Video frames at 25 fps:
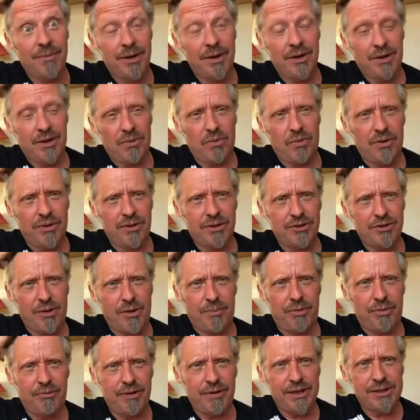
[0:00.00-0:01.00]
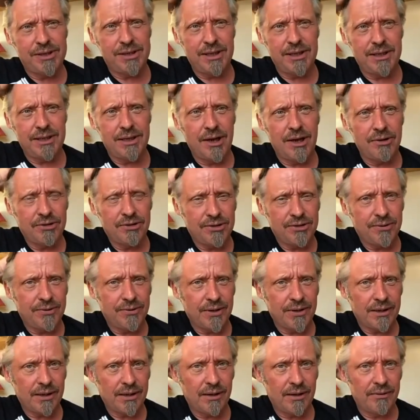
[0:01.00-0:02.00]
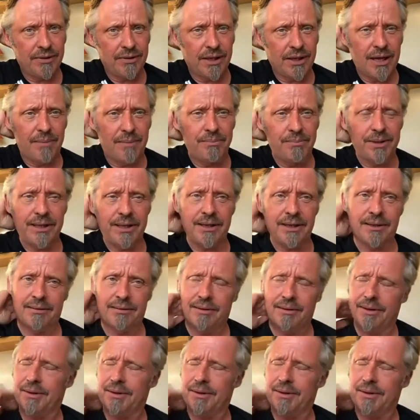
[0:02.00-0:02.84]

one of the top 3 CEOs of the company. And